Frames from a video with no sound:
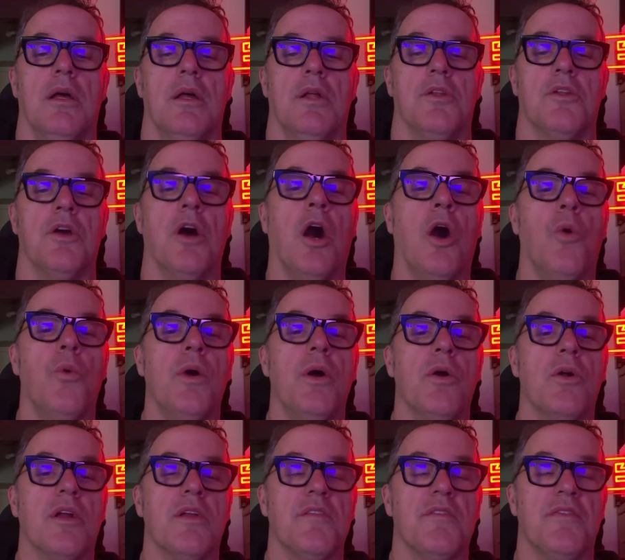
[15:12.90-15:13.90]
Tal
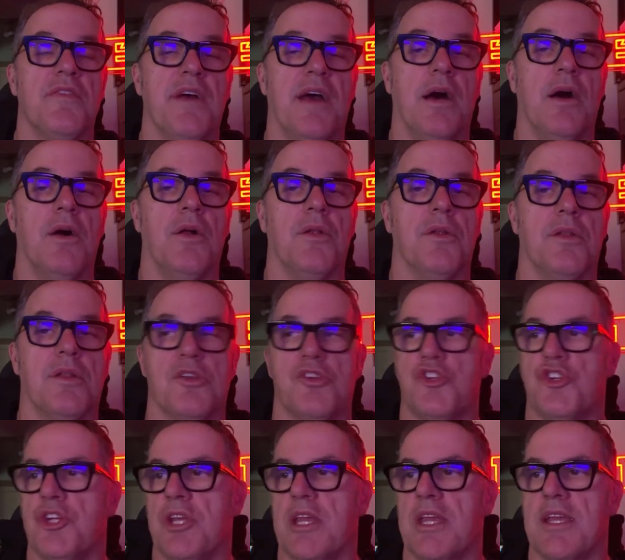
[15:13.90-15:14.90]
Wilkenfeld.
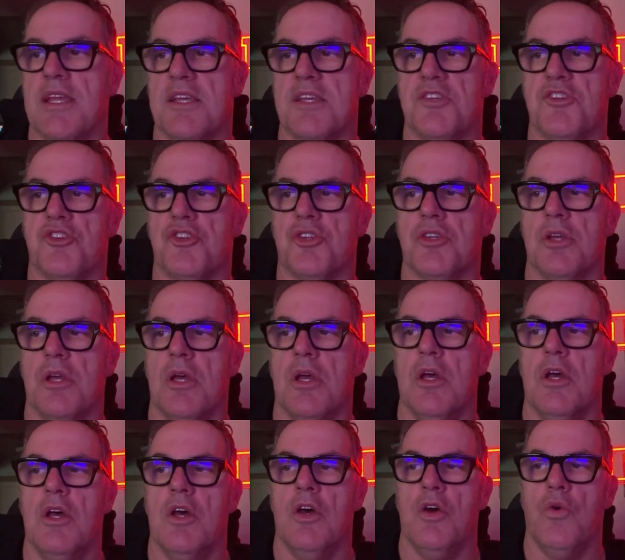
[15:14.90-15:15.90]
She is
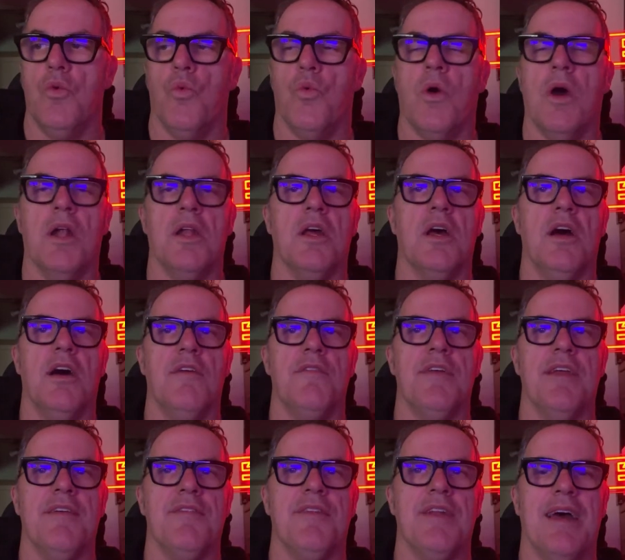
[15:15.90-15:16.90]
one of,
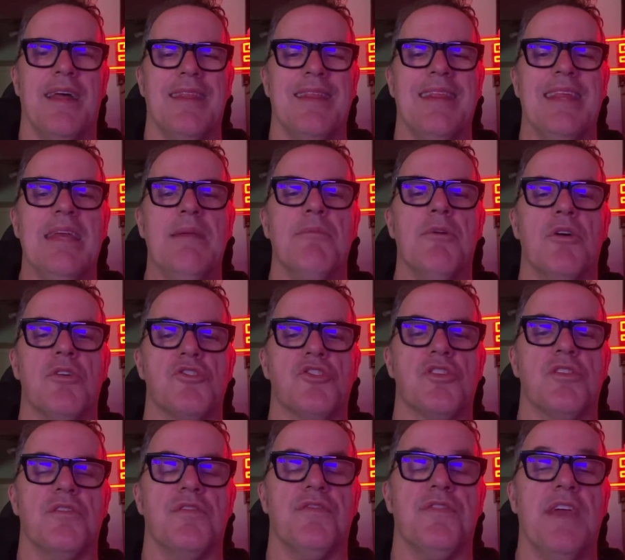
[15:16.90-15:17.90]
if not the
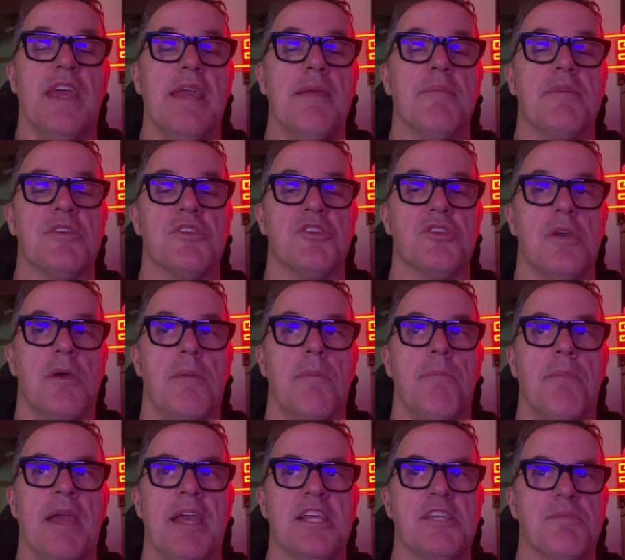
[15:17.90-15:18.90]
most famous
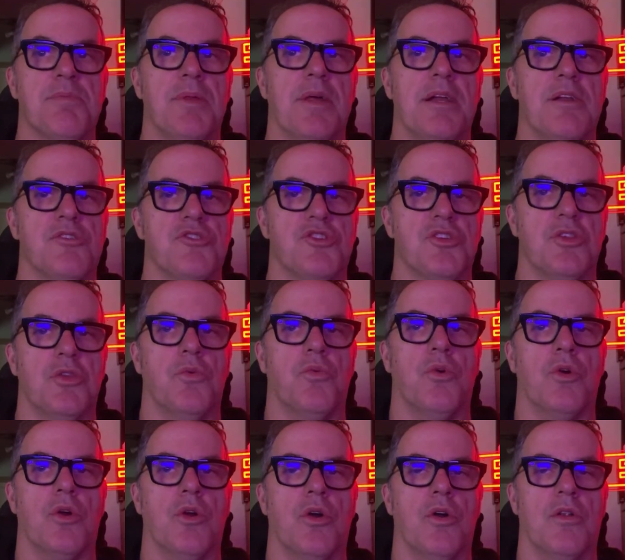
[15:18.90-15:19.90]
bass players in the
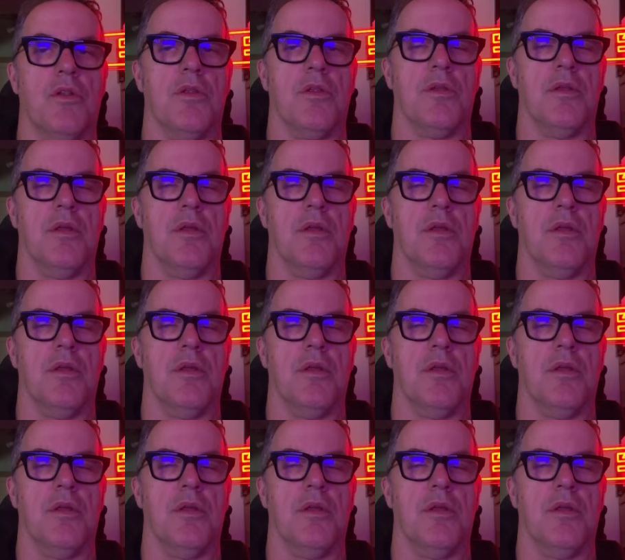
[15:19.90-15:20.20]
world.